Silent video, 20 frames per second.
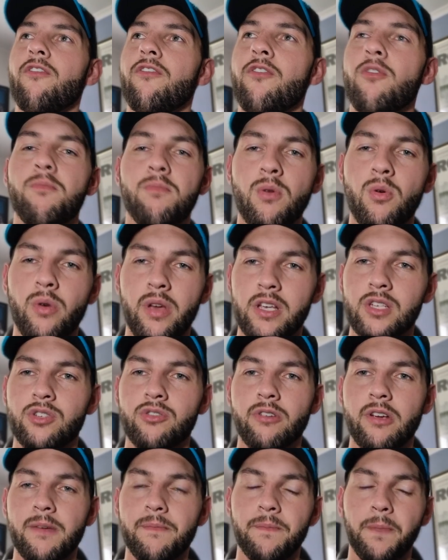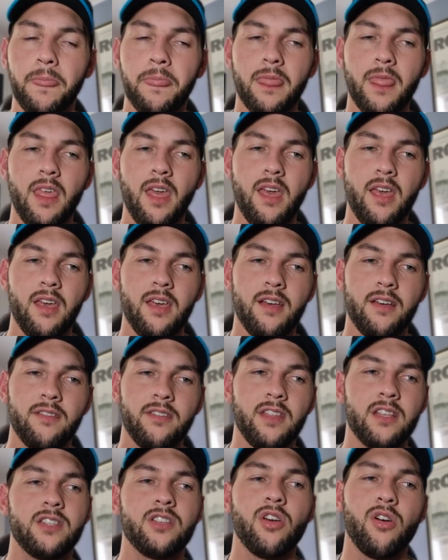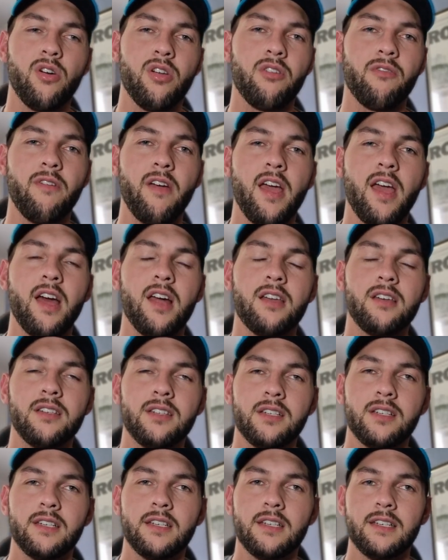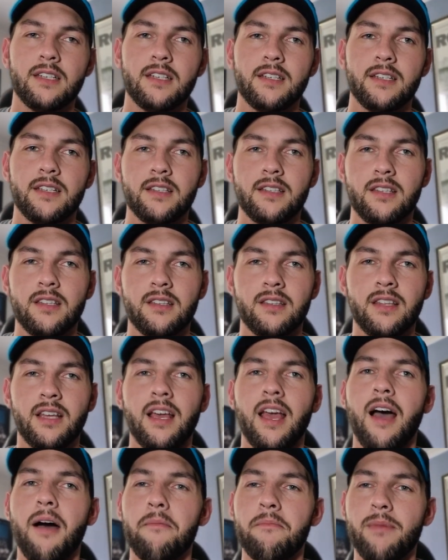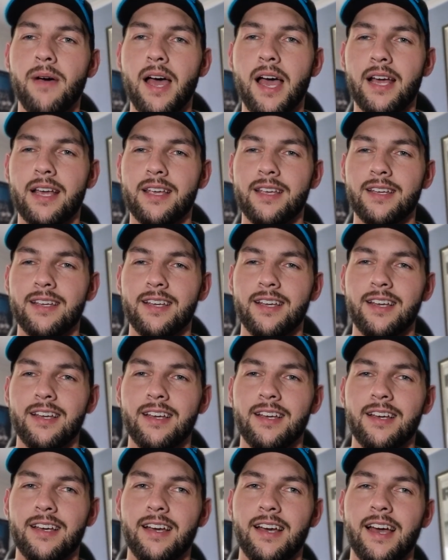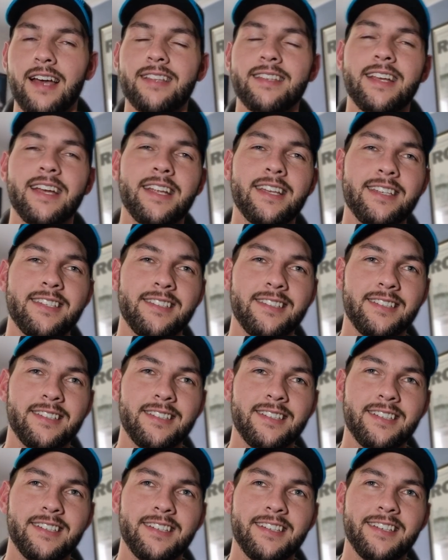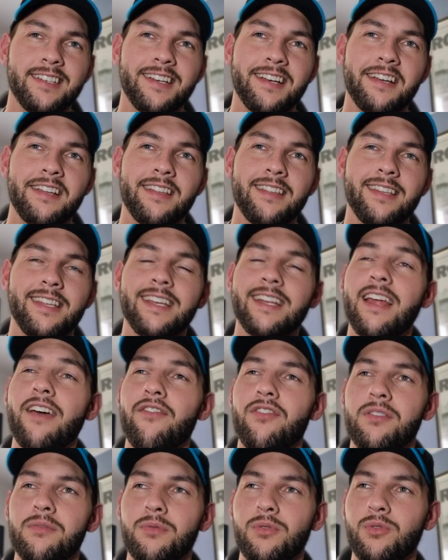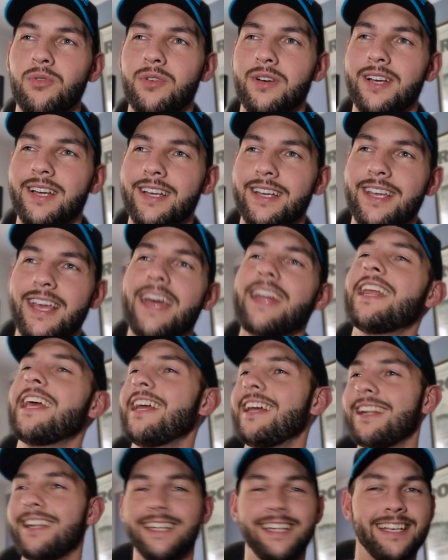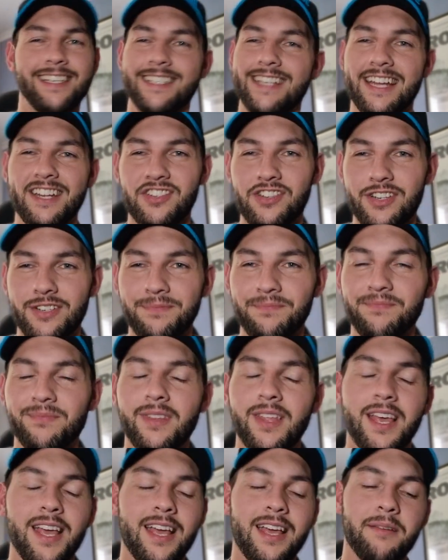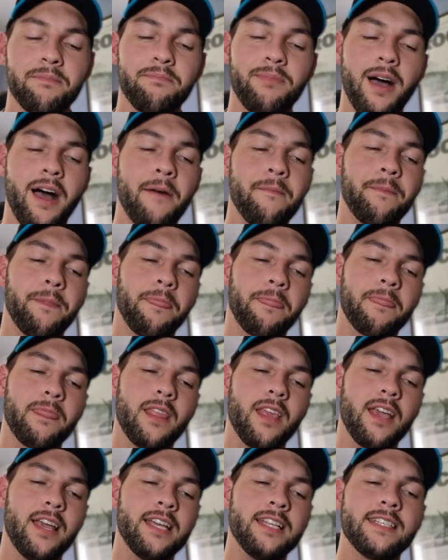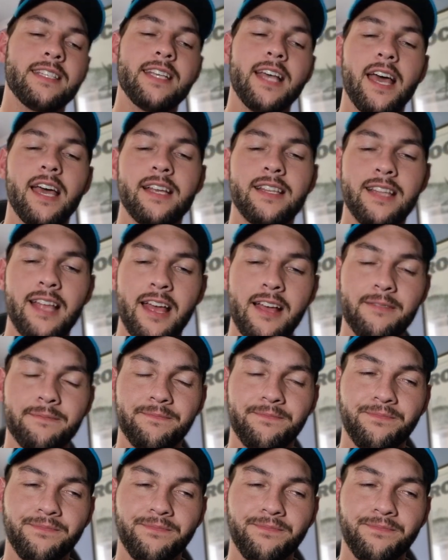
football history. The turnaround, the comeback, and then the inevitable Ken Hinkley extension. But in saying that,